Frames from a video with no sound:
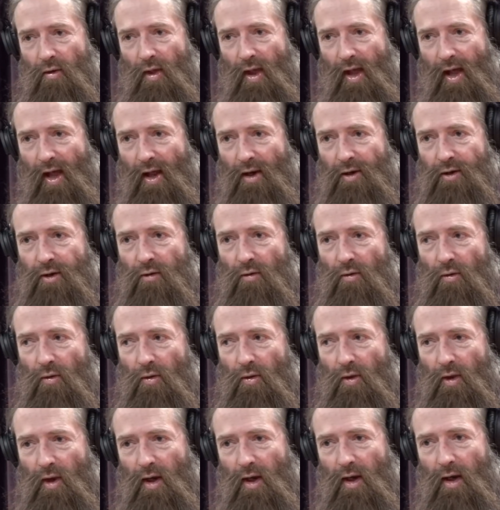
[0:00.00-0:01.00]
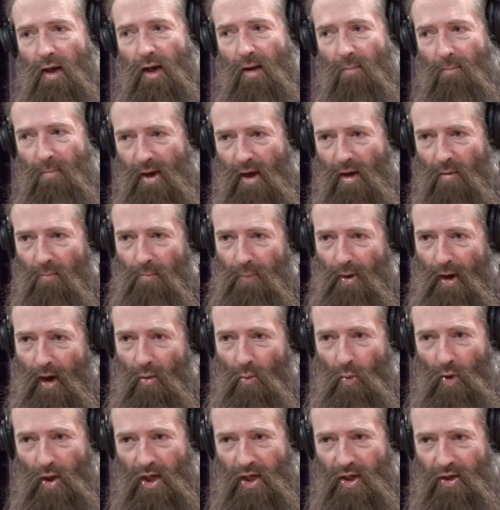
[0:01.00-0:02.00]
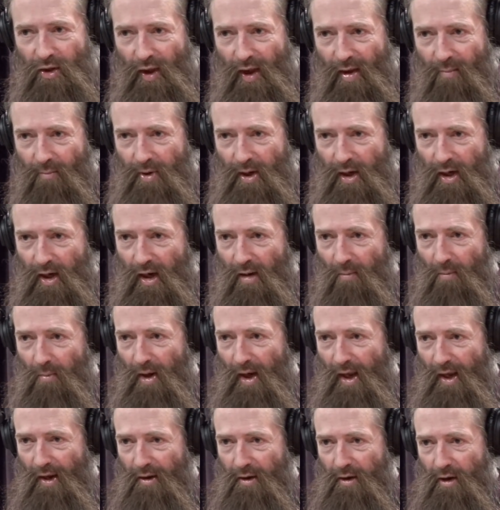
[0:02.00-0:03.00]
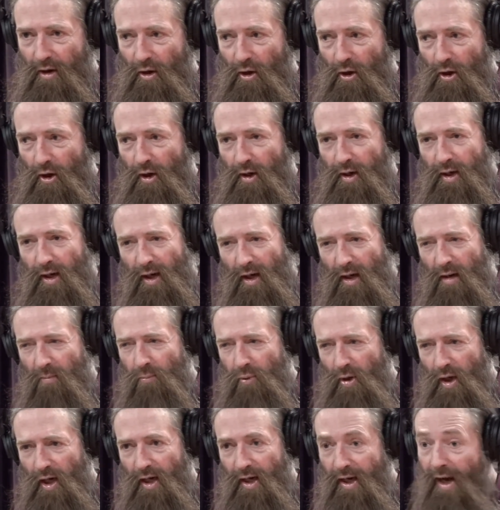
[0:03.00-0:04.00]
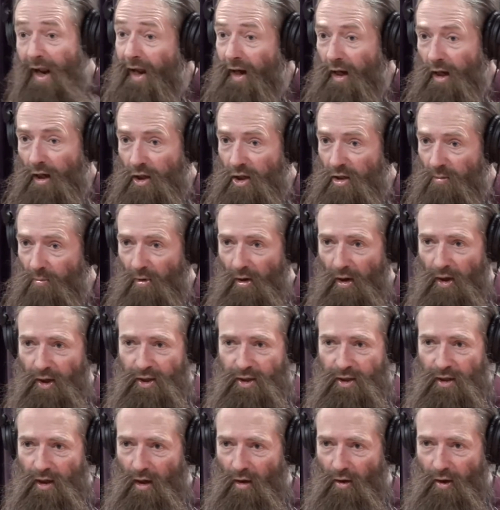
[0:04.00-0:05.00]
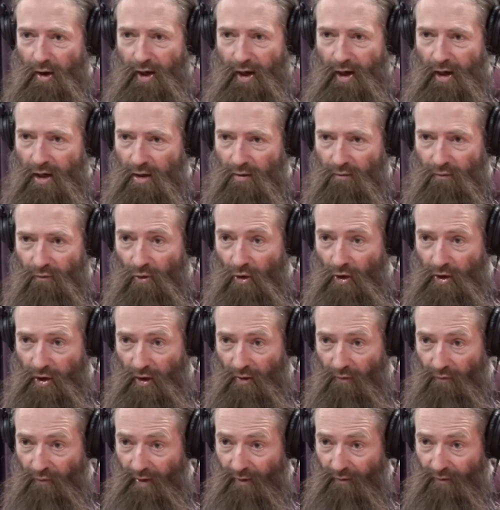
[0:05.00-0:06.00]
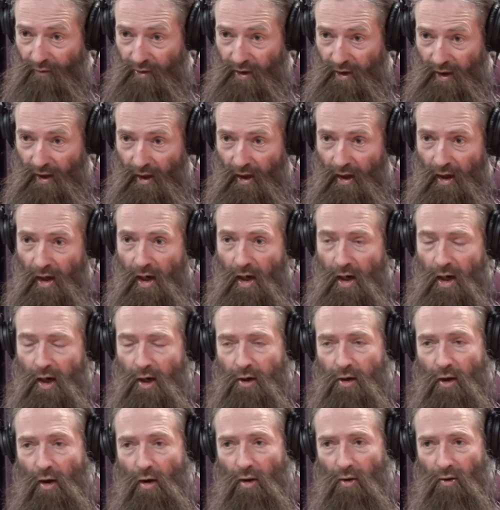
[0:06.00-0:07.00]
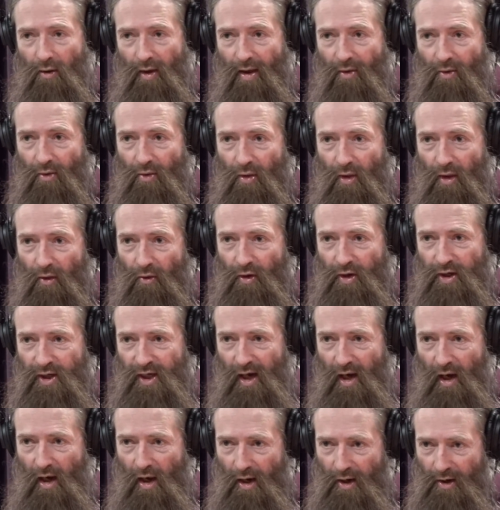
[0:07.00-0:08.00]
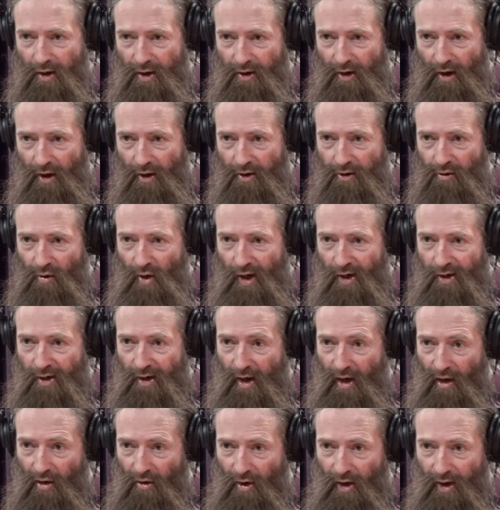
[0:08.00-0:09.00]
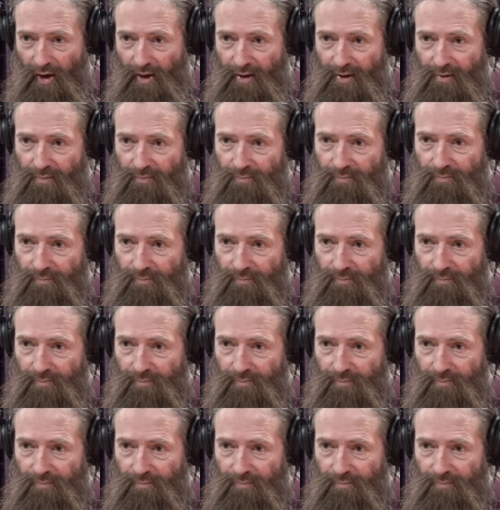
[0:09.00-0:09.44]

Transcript: that the amount by which they become less good is pretty negligible until the age of 40 or 50. It's only then that the decline starts to accelerate.